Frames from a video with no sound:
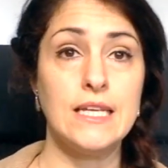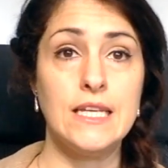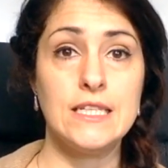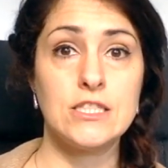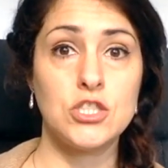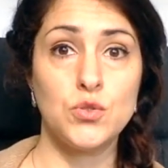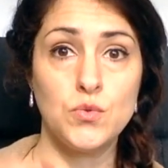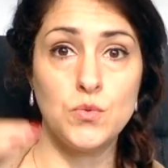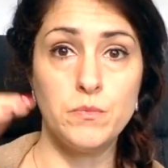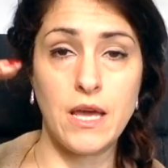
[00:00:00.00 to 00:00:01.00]
is
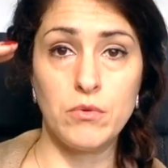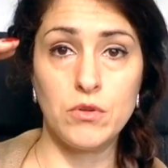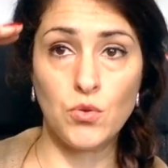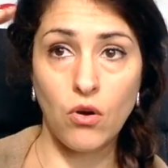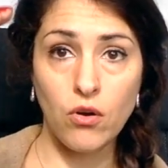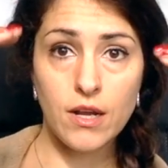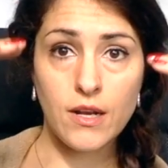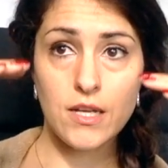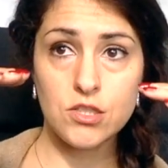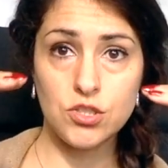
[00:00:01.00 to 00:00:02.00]
to be able to
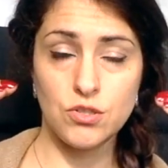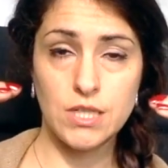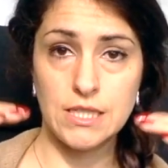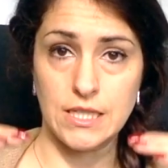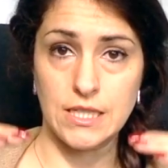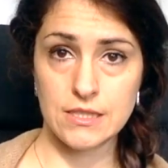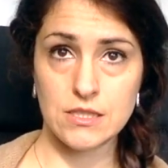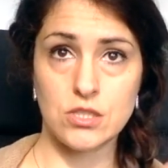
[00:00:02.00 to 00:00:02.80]
organize your ideas,